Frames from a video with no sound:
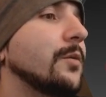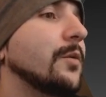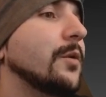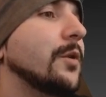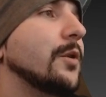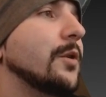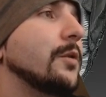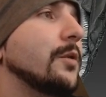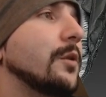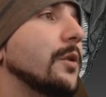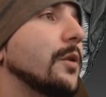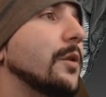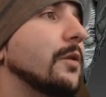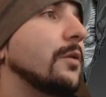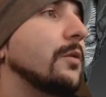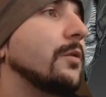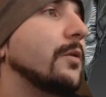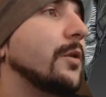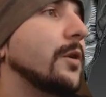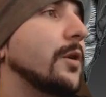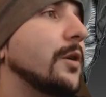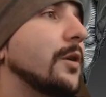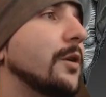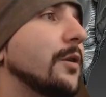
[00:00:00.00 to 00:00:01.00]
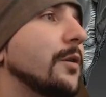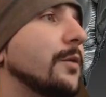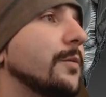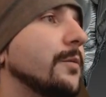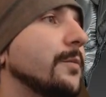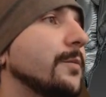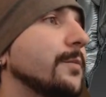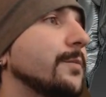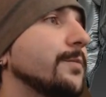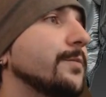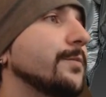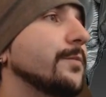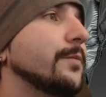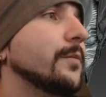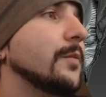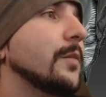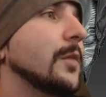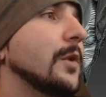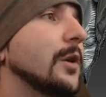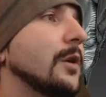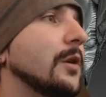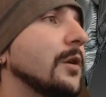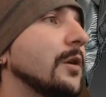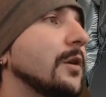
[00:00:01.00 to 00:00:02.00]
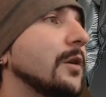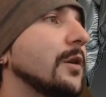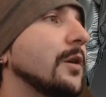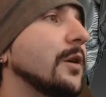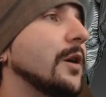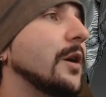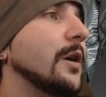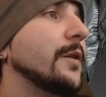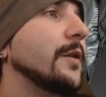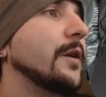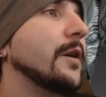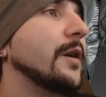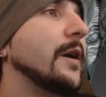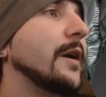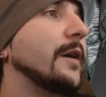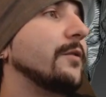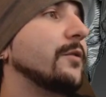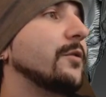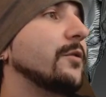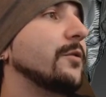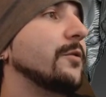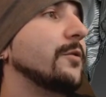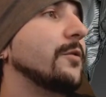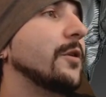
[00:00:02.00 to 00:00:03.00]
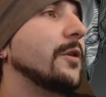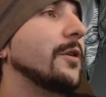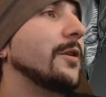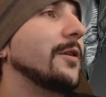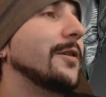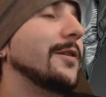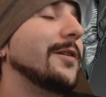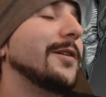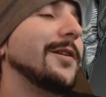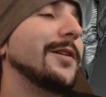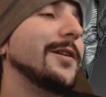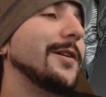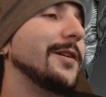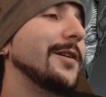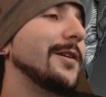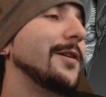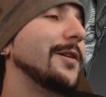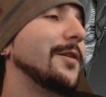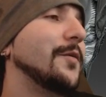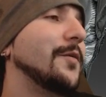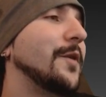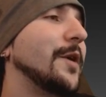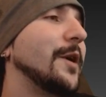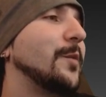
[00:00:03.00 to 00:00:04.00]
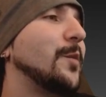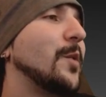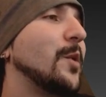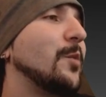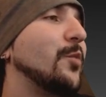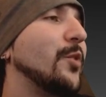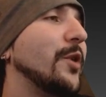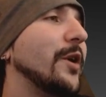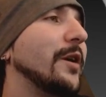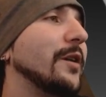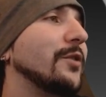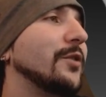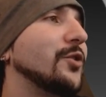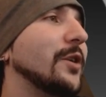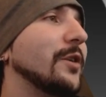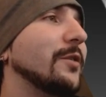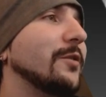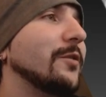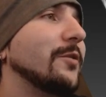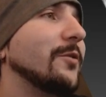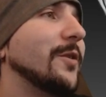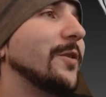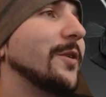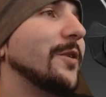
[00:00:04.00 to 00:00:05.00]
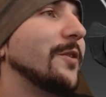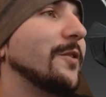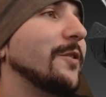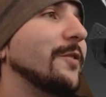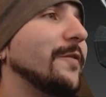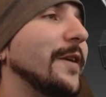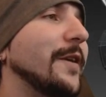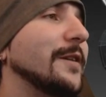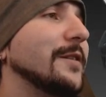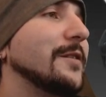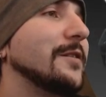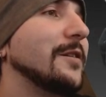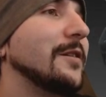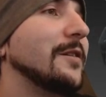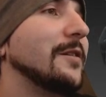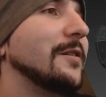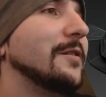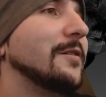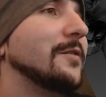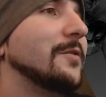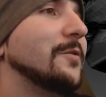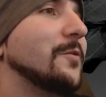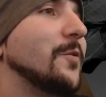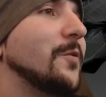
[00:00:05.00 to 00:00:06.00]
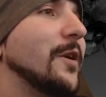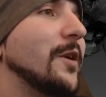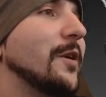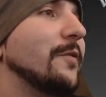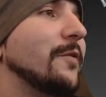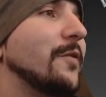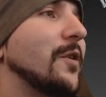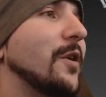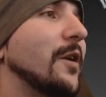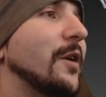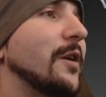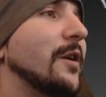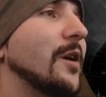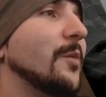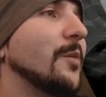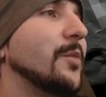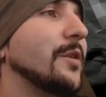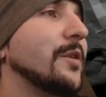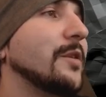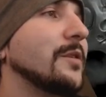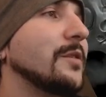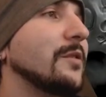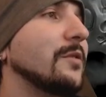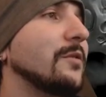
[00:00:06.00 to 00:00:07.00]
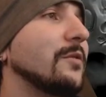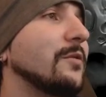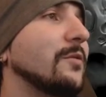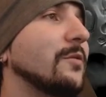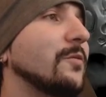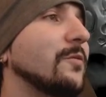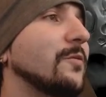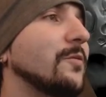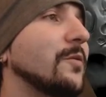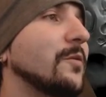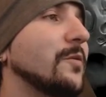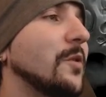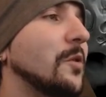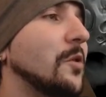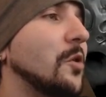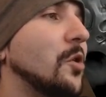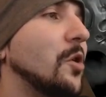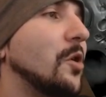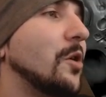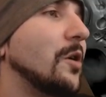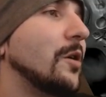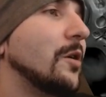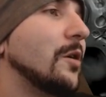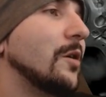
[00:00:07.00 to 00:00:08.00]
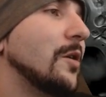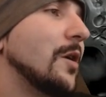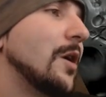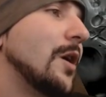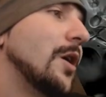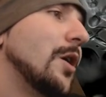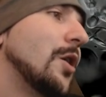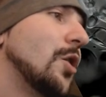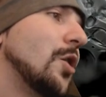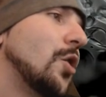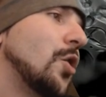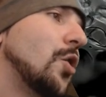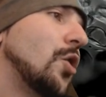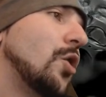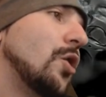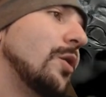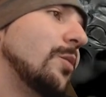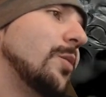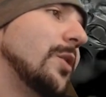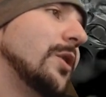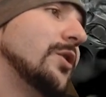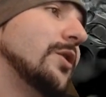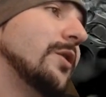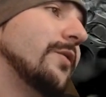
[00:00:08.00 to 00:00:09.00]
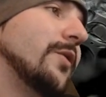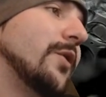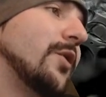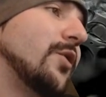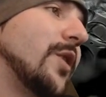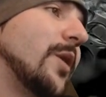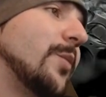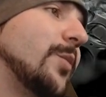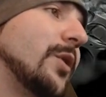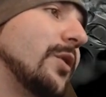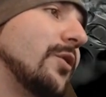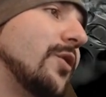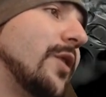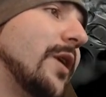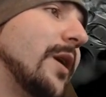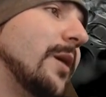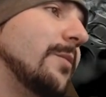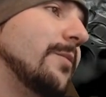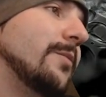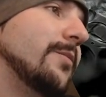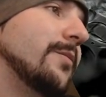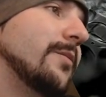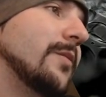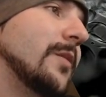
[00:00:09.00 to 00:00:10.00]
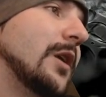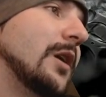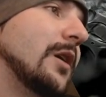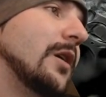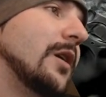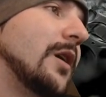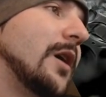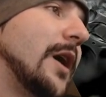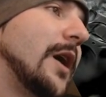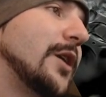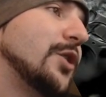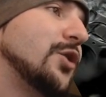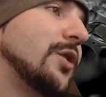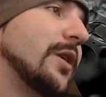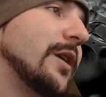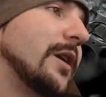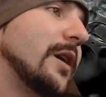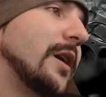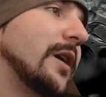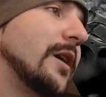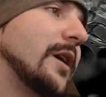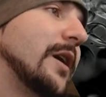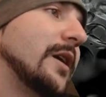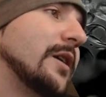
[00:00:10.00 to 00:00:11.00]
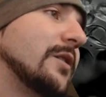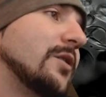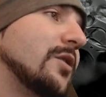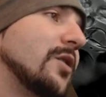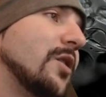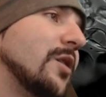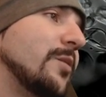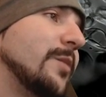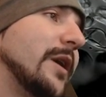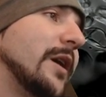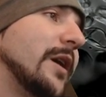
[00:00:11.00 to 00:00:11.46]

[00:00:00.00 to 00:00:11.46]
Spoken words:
Continue through here. And then I have to rack my brain and try to do another fancy way of cutting up this into a whole bunch of decrepit crap. Actually, I kind of saw it in my head